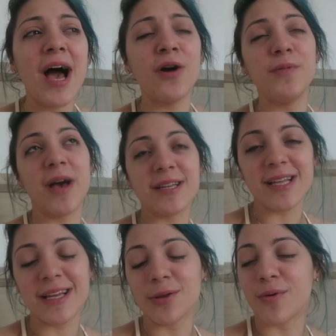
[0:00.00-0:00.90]
I hope you guys
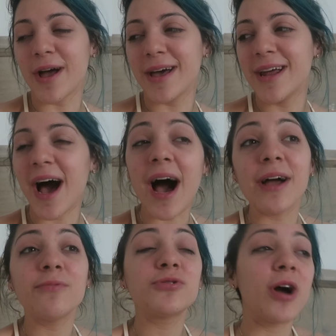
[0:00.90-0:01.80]
liked the red.
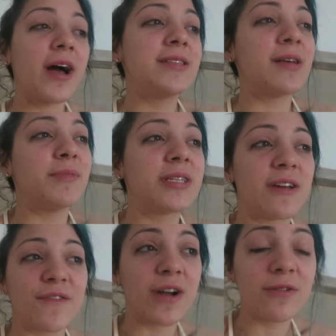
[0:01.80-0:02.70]
I tried something
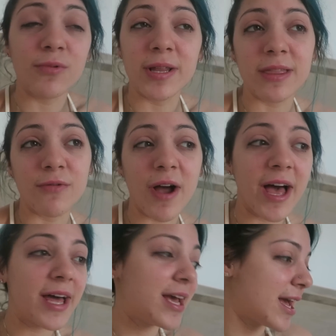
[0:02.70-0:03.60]
different with the
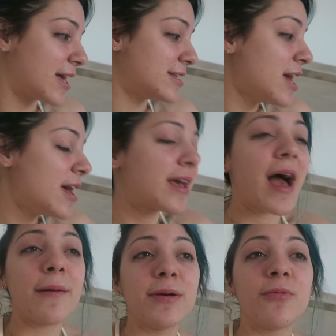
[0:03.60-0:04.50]
red, and
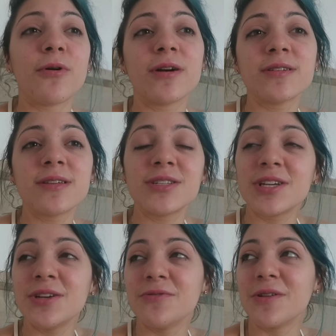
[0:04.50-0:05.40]
Gabi were such
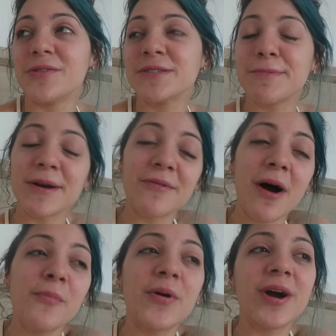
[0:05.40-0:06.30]
a cute little spring
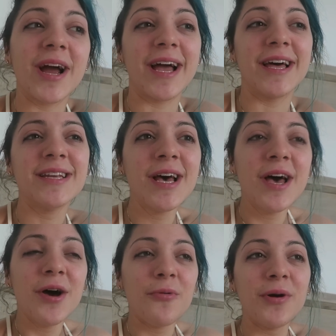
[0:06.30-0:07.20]
romper, and
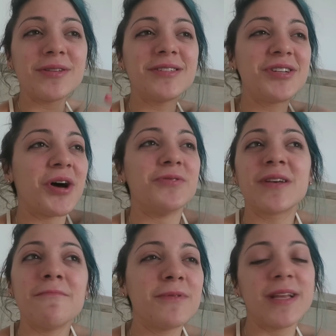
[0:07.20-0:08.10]
we chose
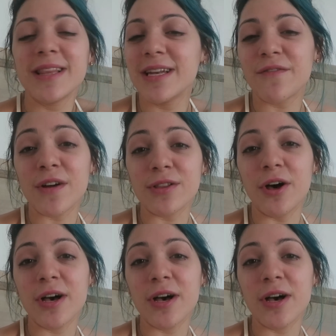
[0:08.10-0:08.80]
completely different